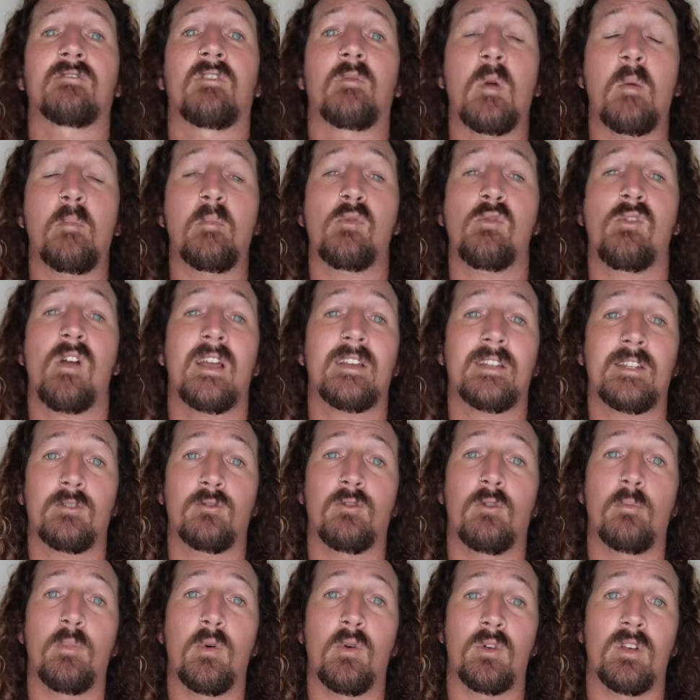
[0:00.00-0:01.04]
from a
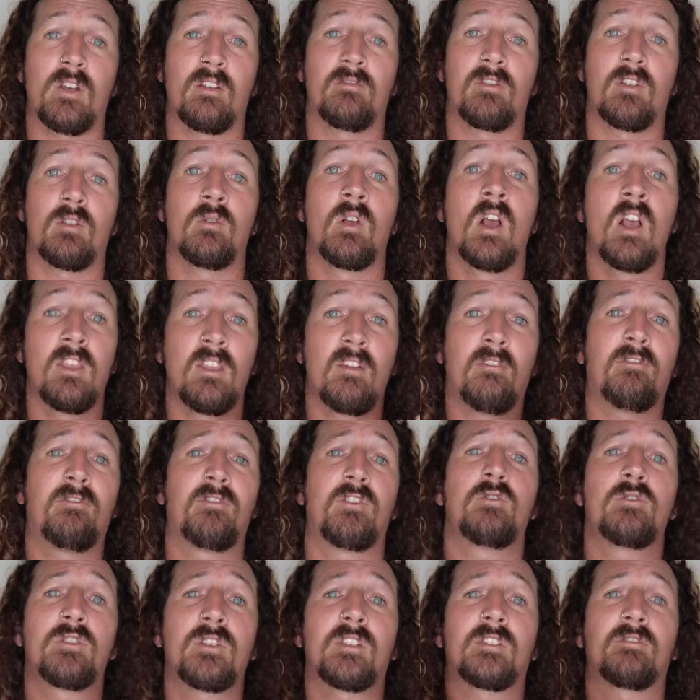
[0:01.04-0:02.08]
practical point of view, the
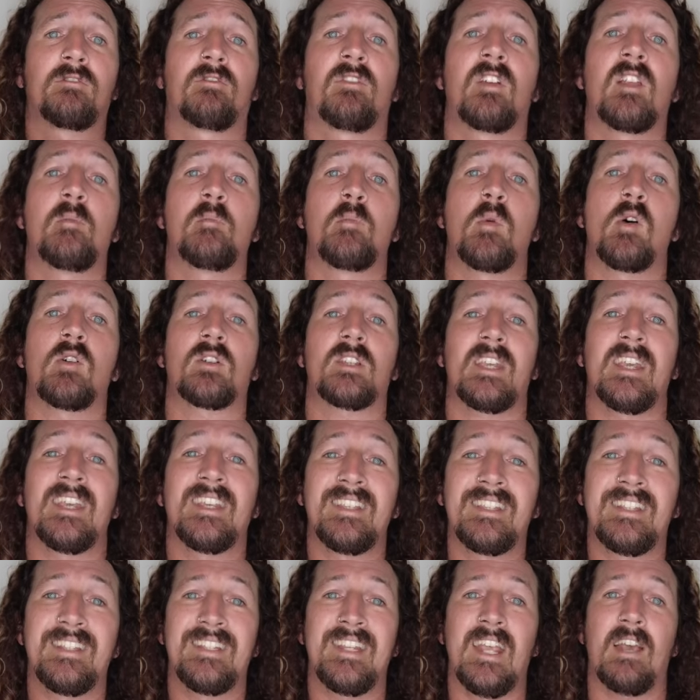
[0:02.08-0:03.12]
Futures fin box is
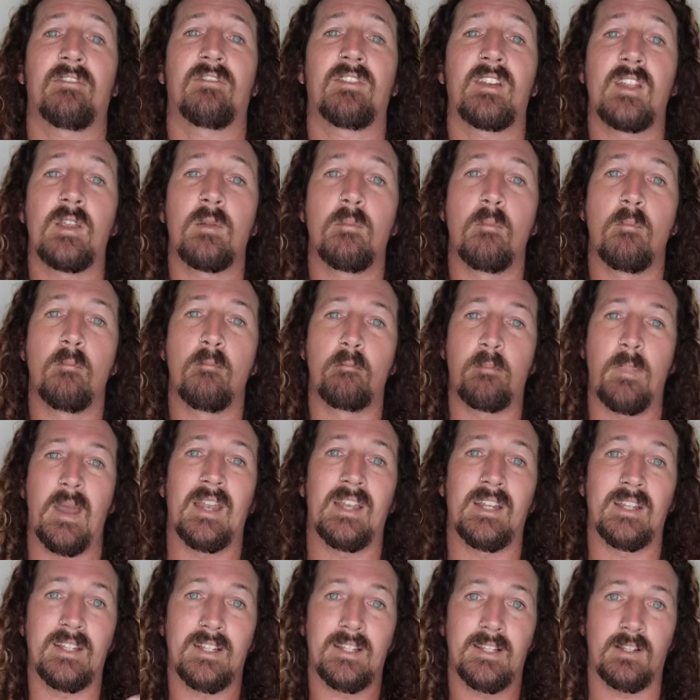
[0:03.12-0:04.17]
definitely
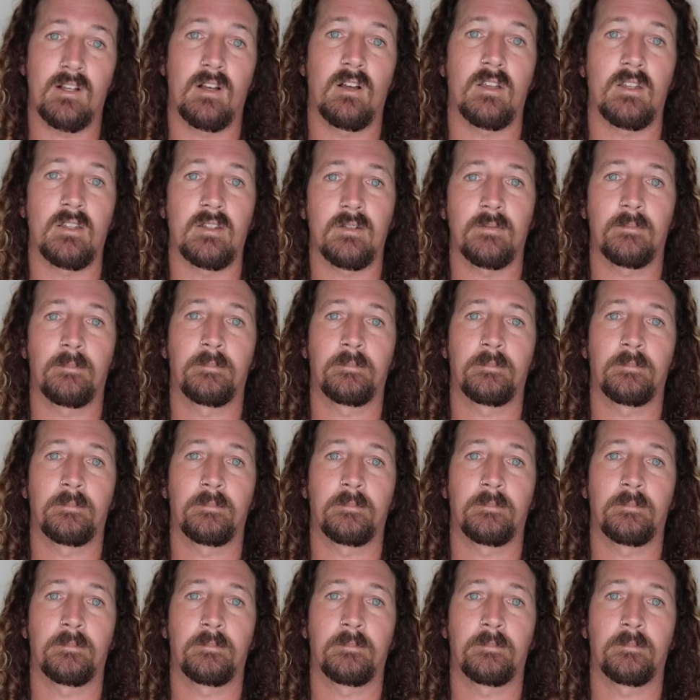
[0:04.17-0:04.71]
better designed.